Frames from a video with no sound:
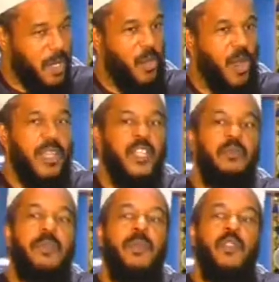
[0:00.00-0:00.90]
He wants
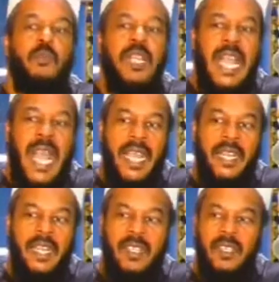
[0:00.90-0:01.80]
people to be
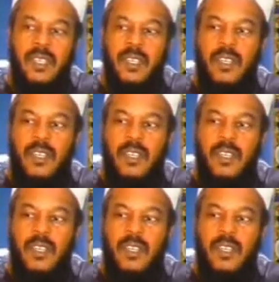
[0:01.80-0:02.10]
guided